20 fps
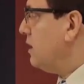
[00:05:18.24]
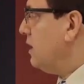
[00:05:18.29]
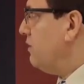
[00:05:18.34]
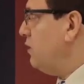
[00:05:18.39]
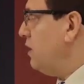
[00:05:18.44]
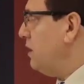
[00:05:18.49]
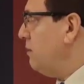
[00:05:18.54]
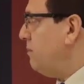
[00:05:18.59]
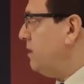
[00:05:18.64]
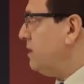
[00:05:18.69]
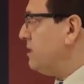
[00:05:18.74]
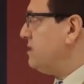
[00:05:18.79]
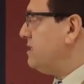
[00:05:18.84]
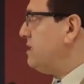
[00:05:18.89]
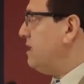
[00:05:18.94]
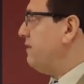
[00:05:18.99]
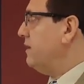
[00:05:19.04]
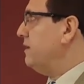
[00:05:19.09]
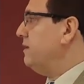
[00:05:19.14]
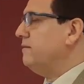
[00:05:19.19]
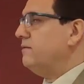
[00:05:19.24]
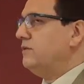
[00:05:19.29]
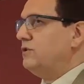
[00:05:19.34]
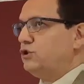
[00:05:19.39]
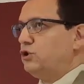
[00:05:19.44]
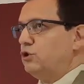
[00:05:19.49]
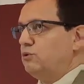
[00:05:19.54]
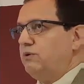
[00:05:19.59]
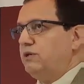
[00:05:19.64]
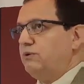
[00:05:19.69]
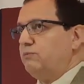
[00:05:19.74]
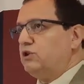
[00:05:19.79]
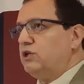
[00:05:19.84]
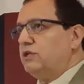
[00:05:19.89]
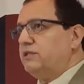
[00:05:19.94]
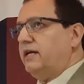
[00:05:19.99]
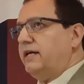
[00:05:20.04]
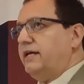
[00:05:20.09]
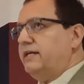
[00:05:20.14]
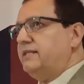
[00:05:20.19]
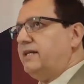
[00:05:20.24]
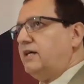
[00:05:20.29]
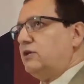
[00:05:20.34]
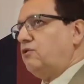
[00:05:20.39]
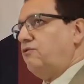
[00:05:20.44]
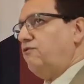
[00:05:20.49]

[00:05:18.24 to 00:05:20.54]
Even number 7, should be put it in the